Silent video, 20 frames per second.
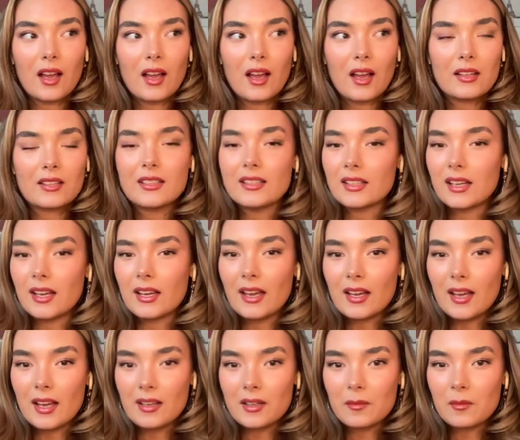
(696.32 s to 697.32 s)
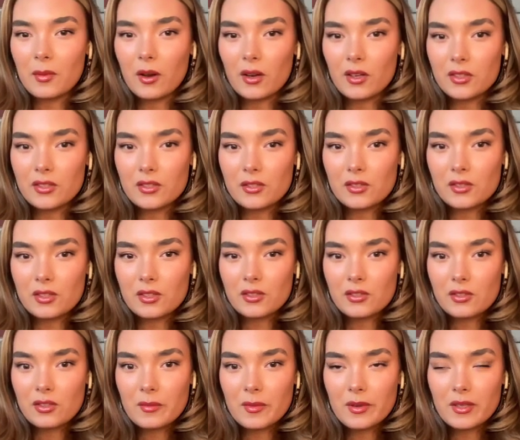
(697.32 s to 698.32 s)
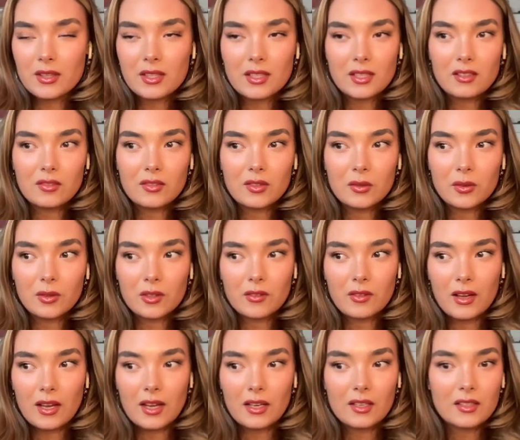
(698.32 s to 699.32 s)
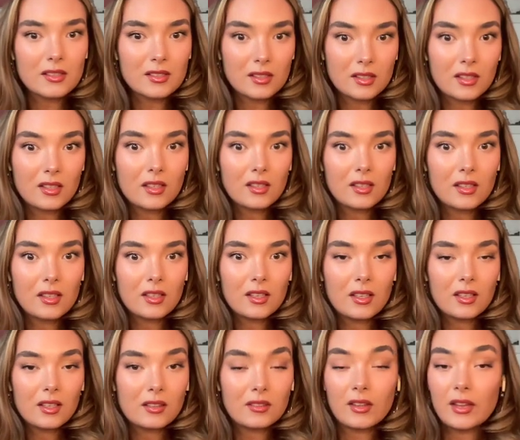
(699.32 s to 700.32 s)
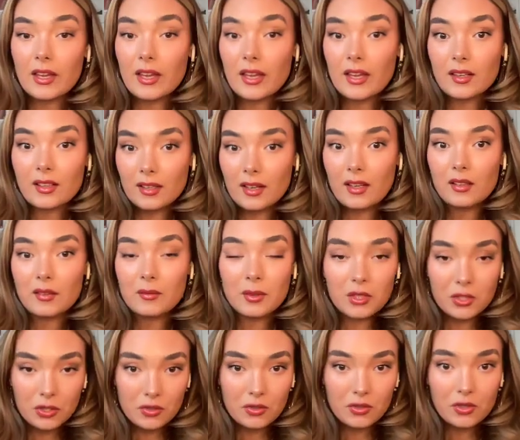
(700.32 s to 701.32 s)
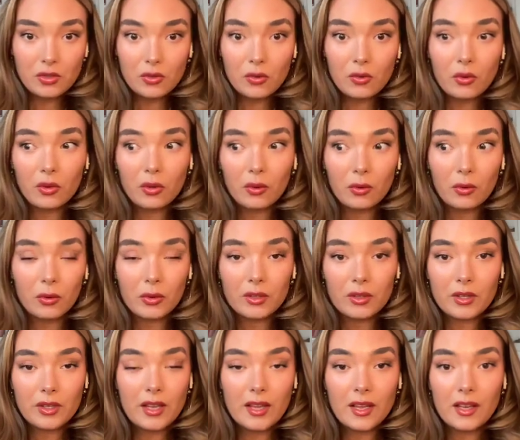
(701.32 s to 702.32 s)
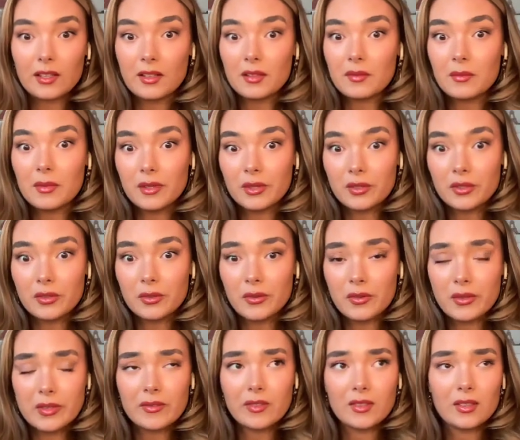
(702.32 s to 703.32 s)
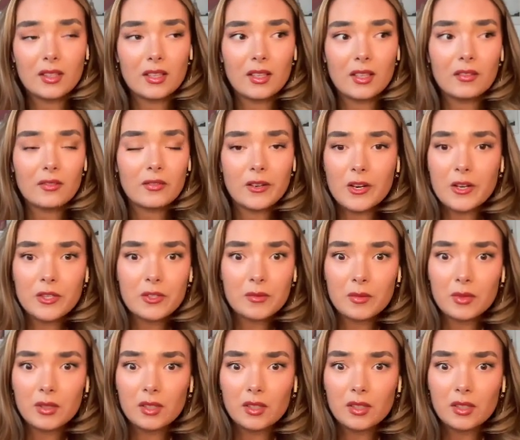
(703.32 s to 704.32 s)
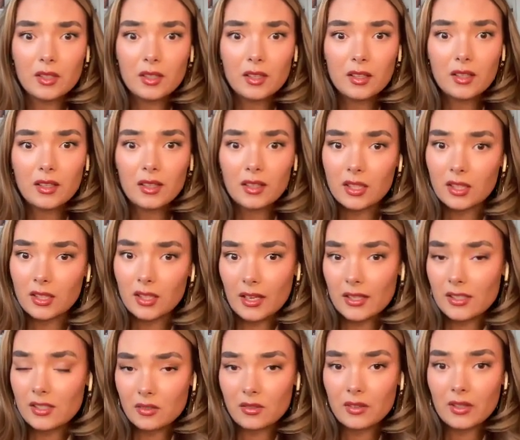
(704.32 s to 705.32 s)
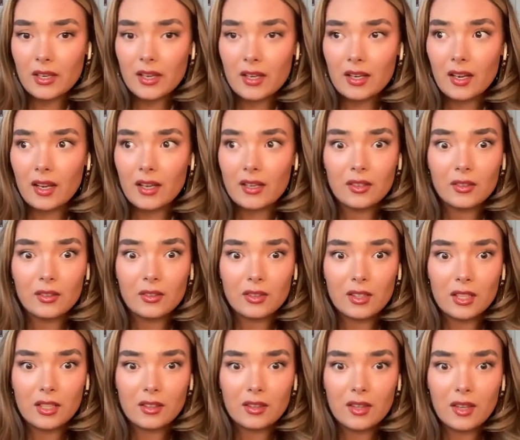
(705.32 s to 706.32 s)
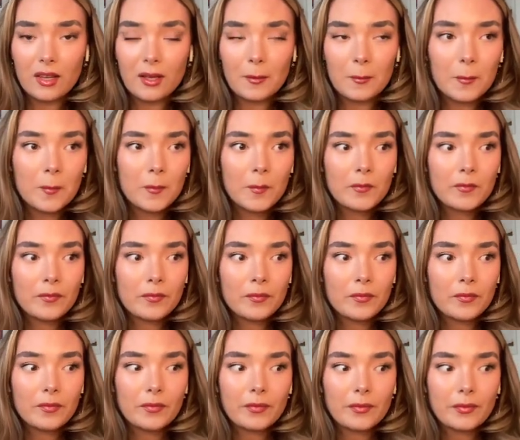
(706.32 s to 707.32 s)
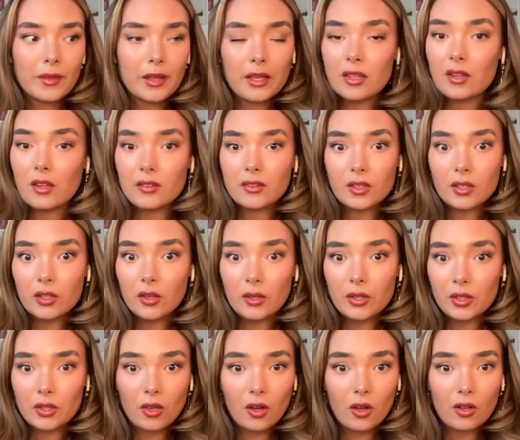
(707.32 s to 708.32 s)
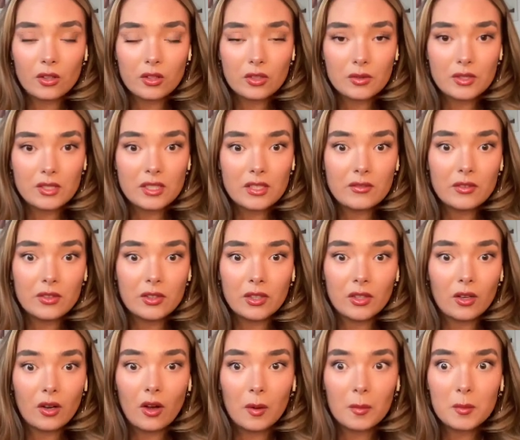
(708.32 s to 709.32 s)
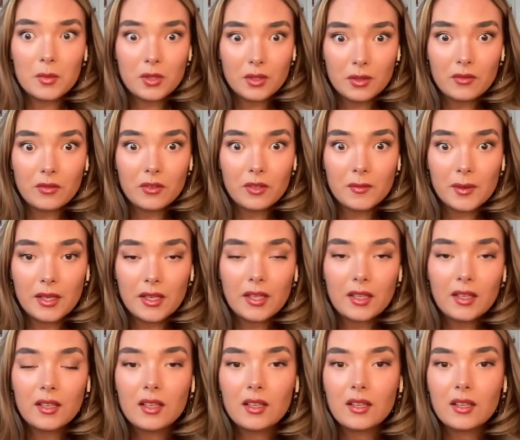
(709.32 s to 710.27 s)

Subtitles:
I think I had imposter syndrome. I think if you would have asked the Hannah in elementary school or the Hannah in middle school, or even the freshman in high school Hannah, I don't think that I thought that going to college was even an option for me,